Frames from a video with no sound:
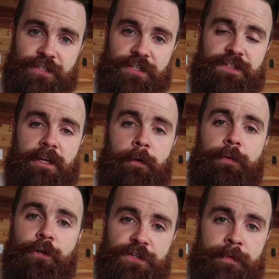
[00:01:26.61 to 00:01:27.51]
It's just a
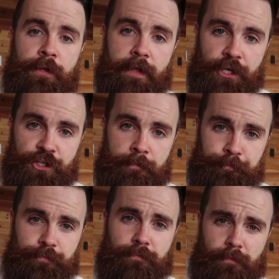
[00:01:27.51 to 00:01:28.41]
computer
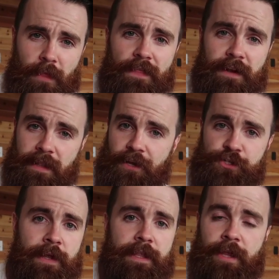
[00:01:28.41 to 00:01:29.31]
simulation that
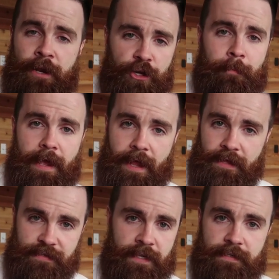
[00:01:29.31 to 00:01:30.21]
allows you to enter
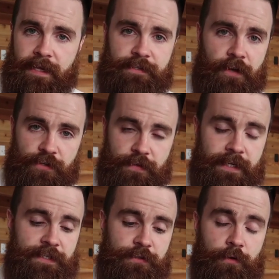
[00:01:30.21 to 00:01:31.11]
commands, and it does all this
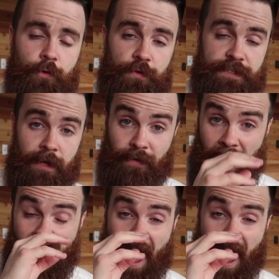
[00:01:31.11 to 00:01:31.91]
kind of cool stuff.